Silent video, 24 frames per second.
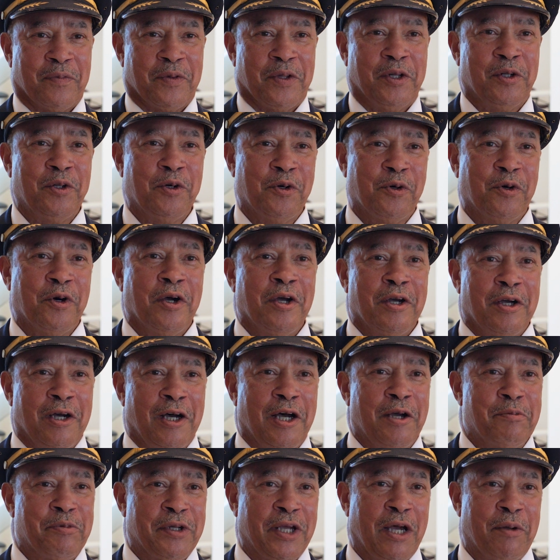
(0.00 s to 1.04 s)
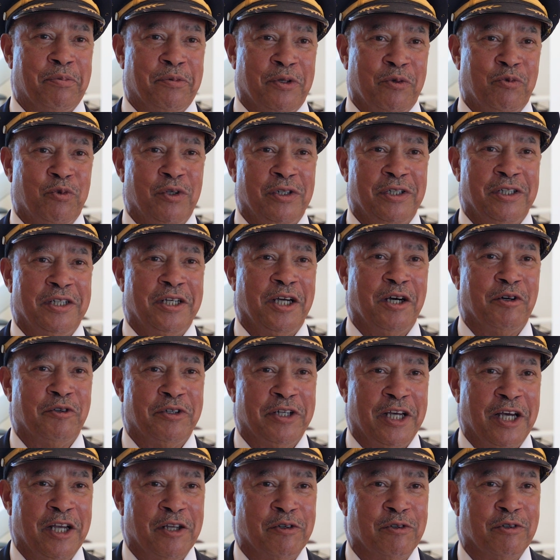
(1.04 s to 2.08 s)
Hello, I'm Captain Willie L.
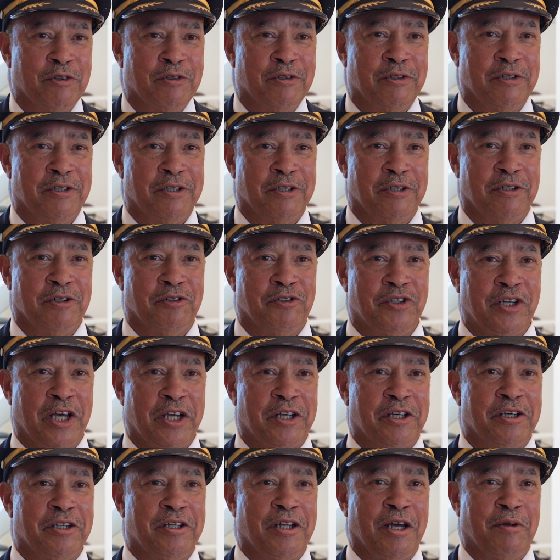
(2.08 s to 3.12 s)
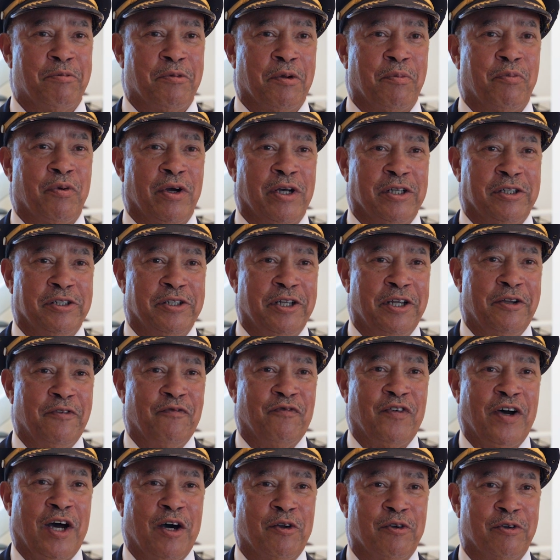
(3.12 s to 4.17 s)
Daniels II. I'm the president and
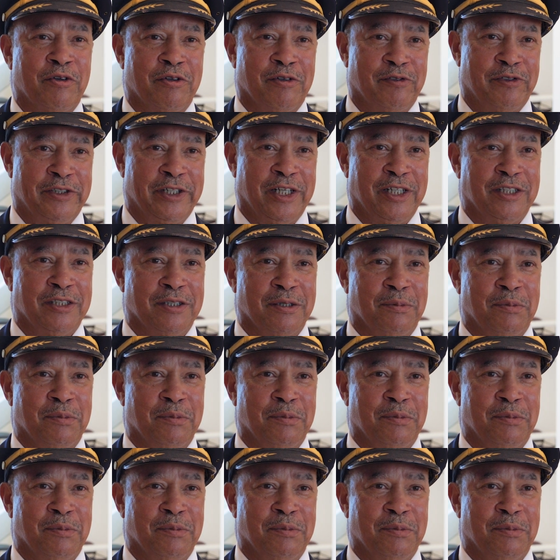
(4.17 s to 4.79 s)
founder of Shades